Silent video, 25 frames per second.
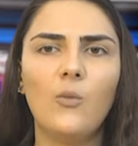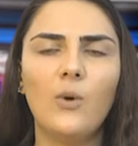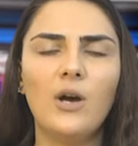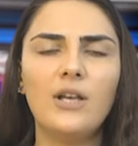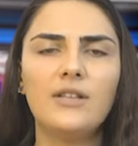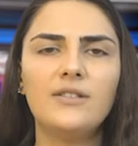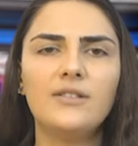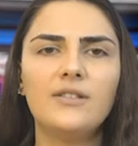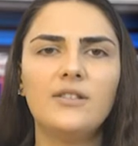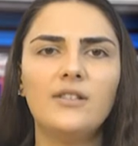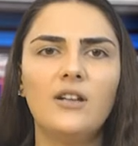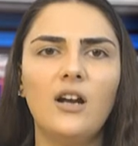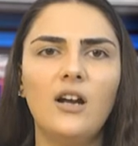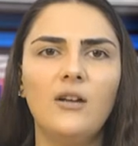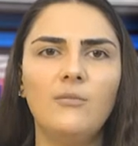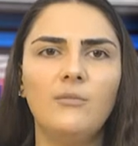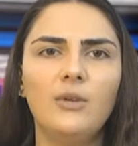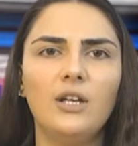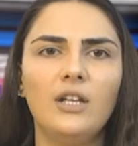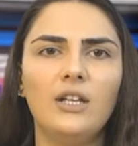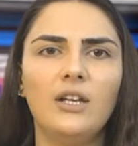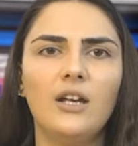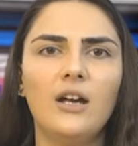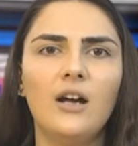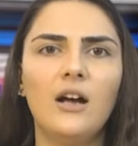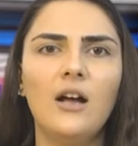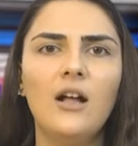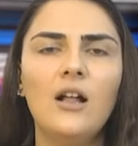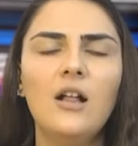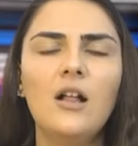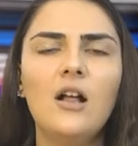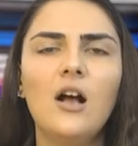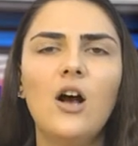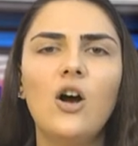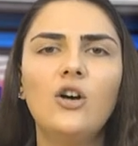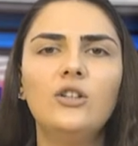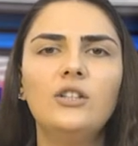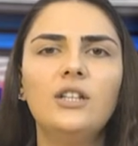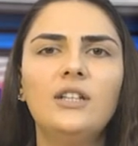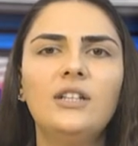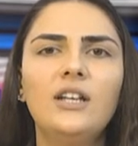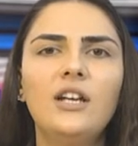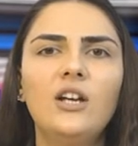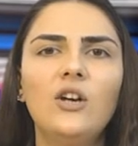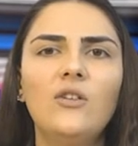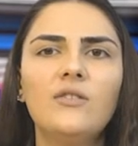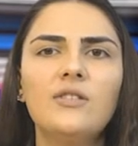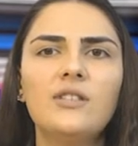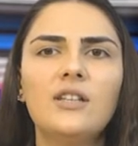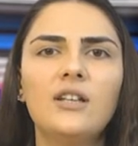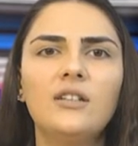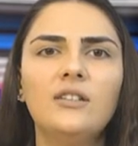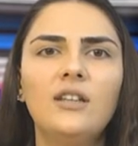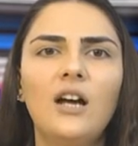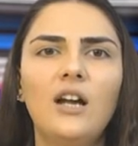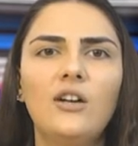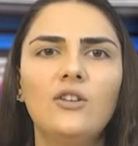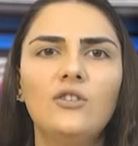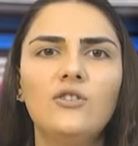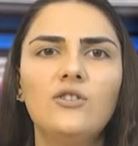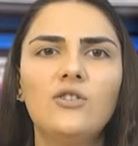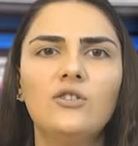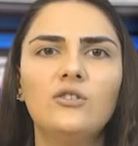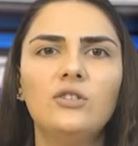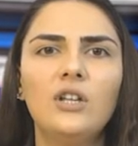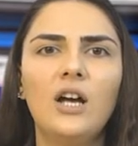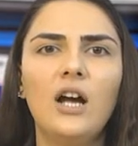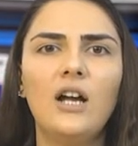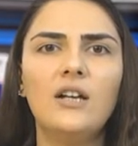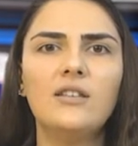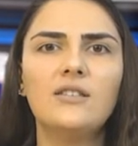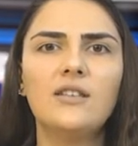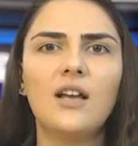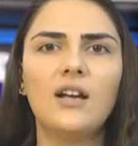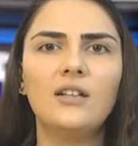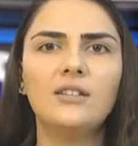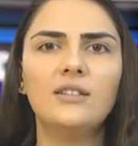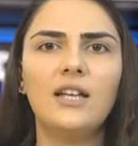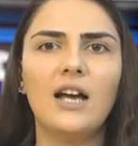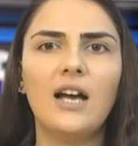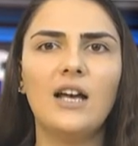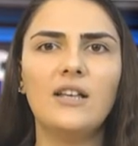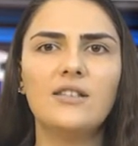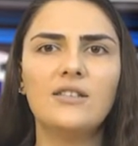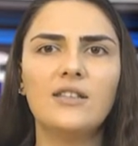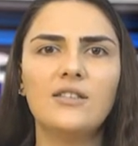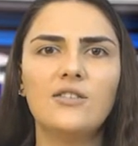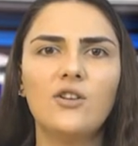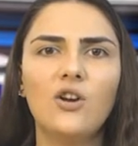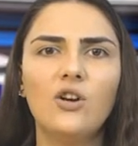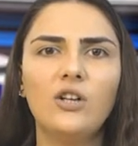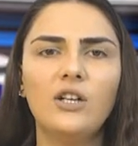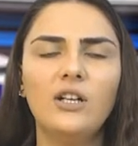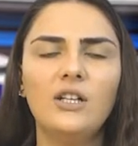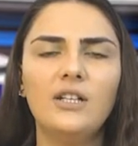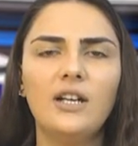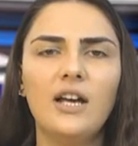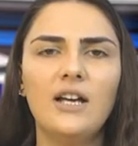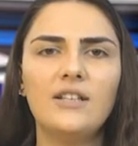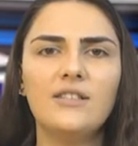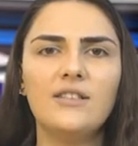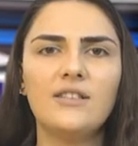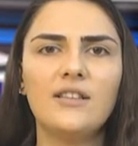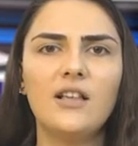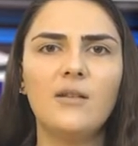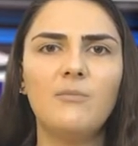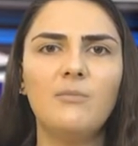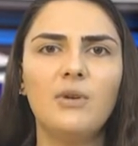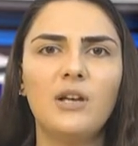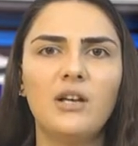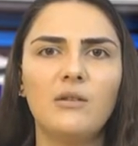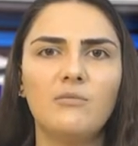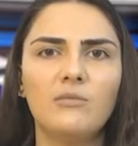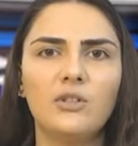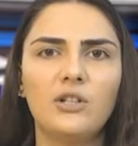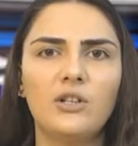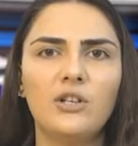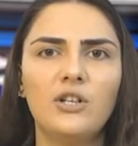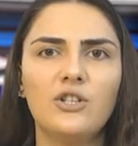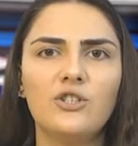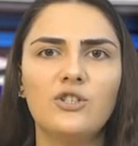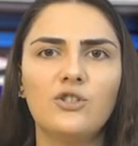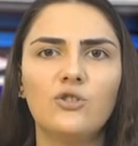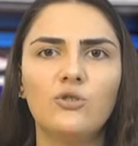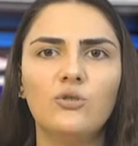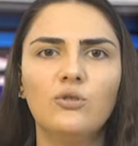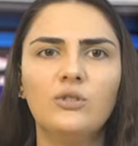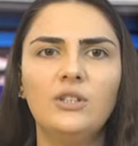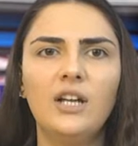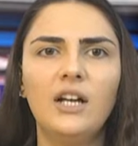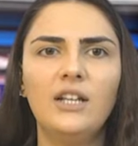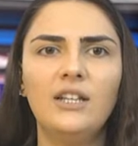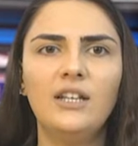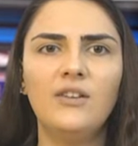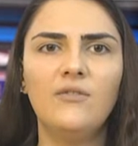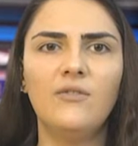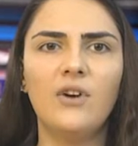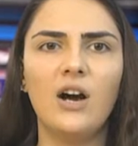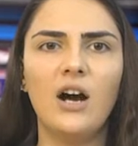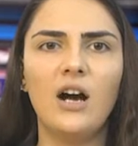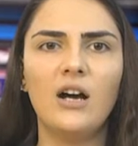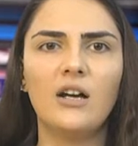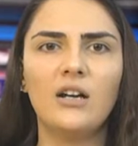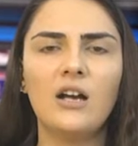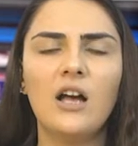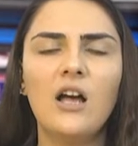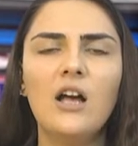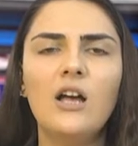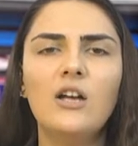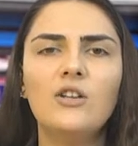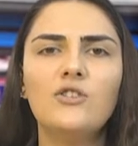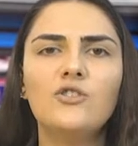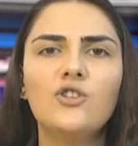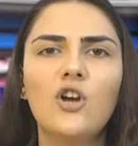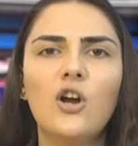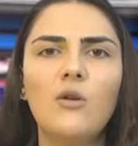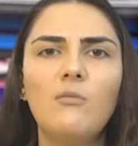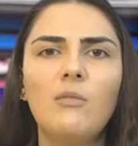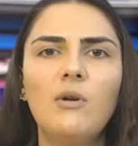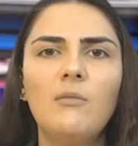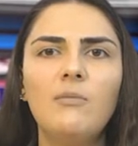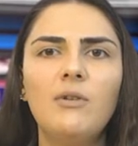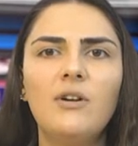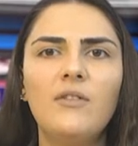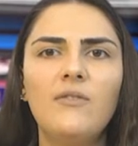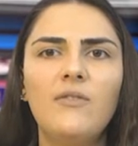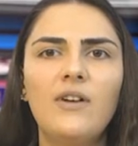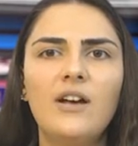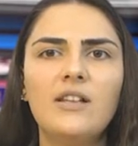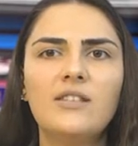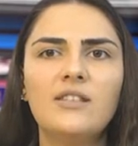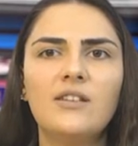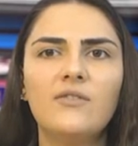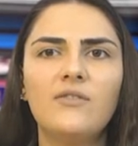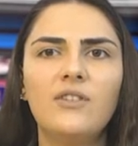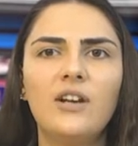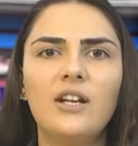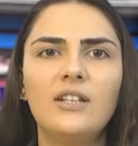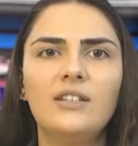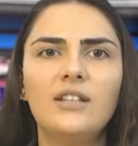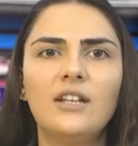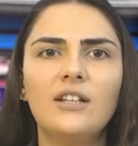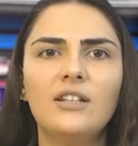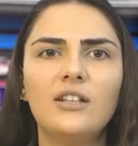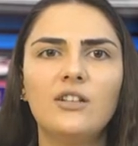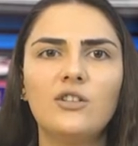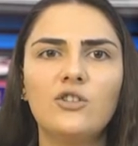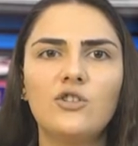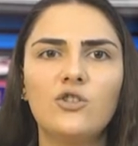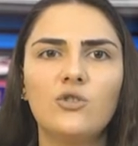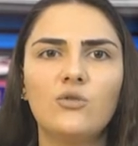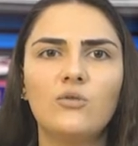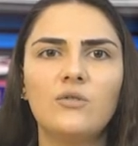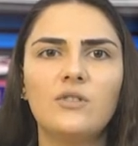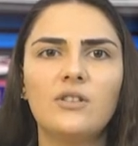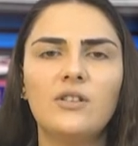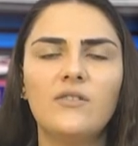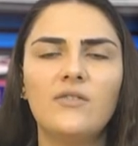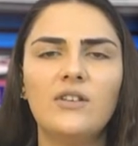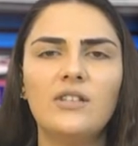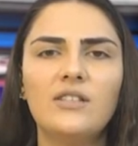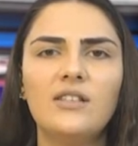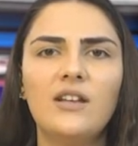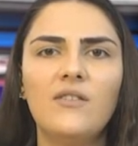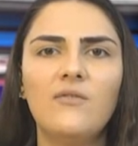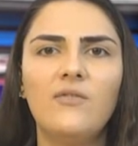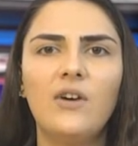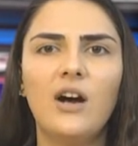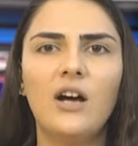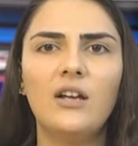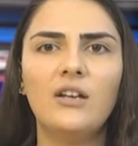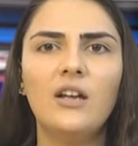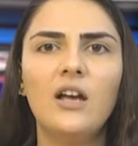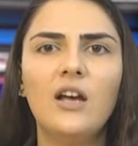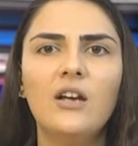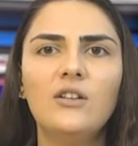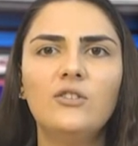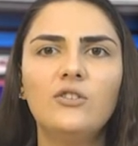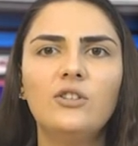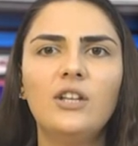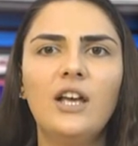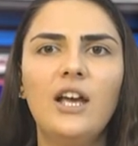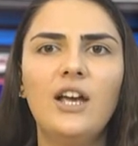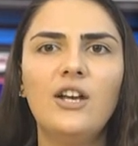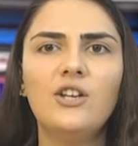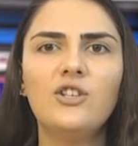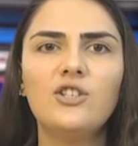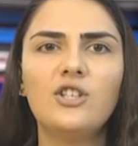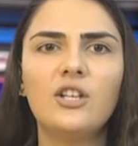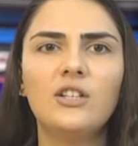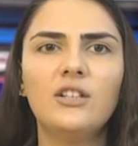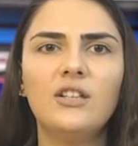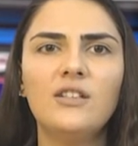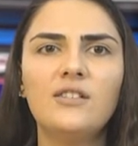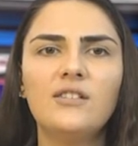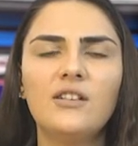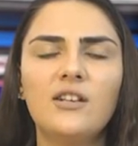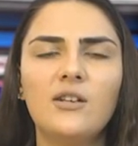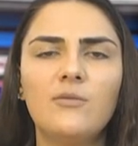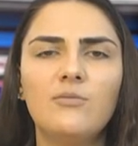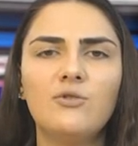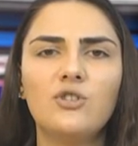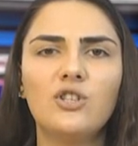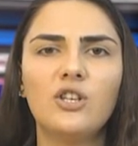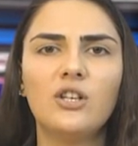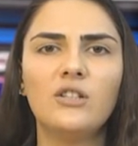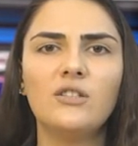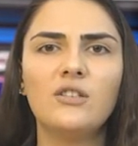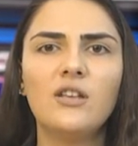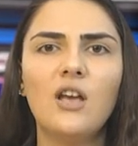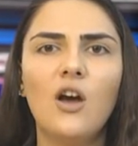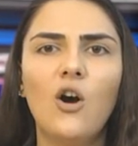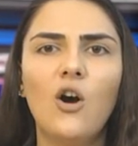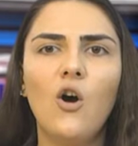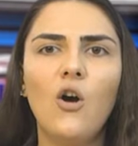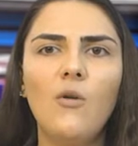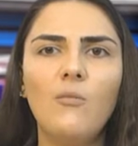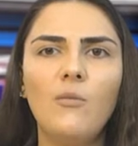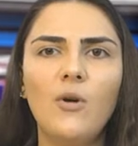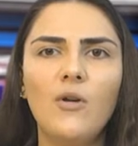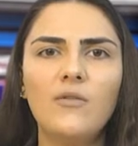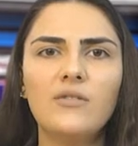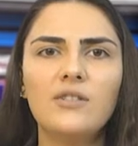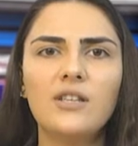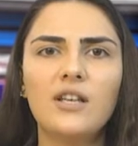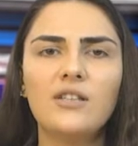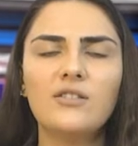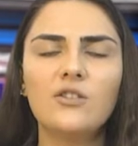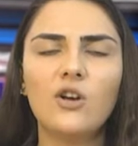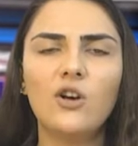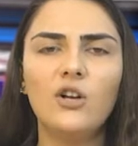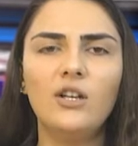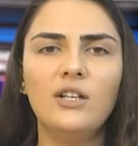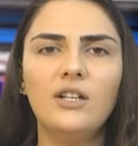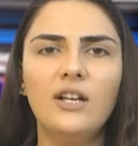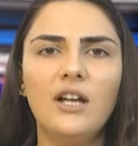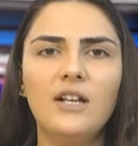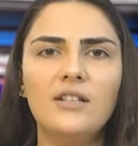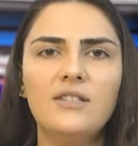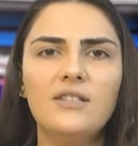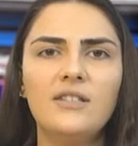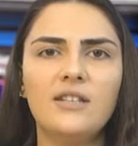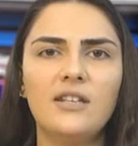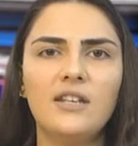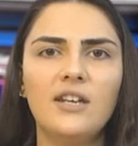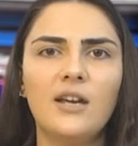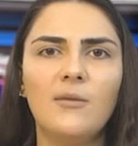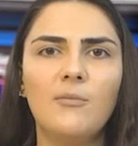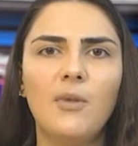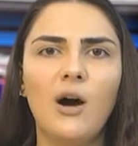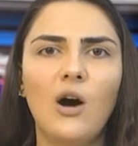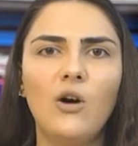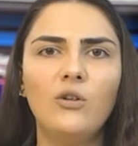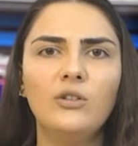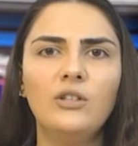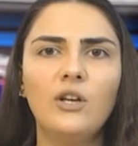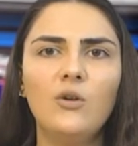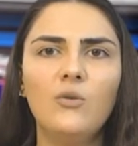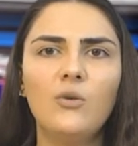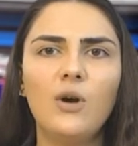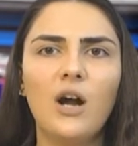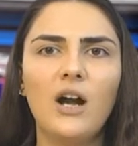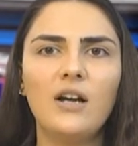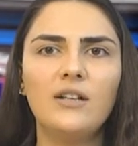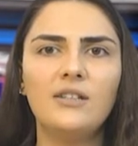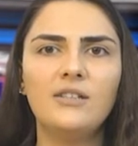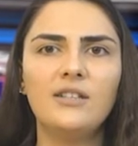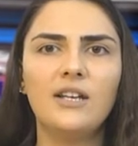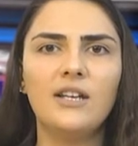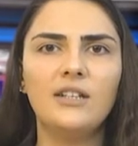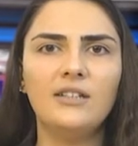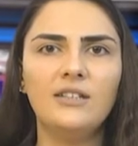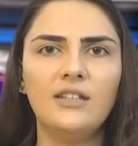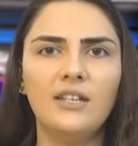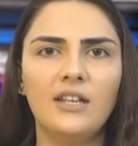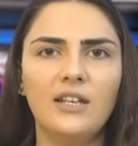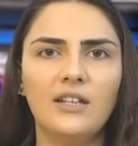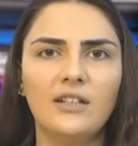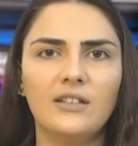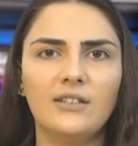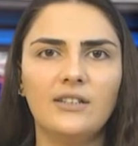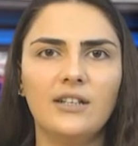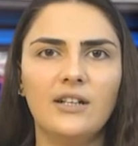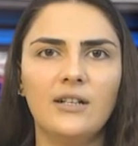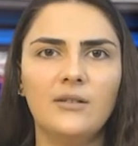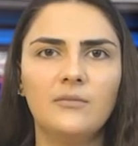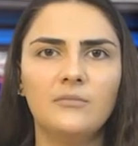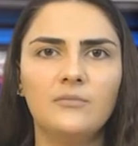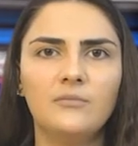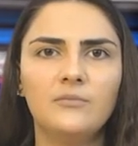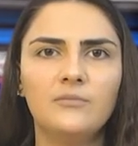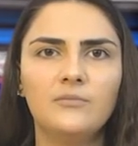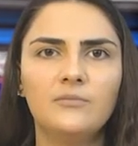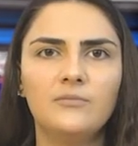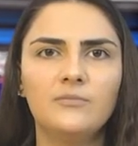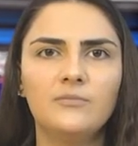Western Armenia. On the day of St. Harutyun, the Artsakh Diocese organizes a pilgrimage to Dadivank. German Professor Friedrich Schultz reveals the van to the ancient inscriptions of Movses Khorenatsi about the Urartian kingdom.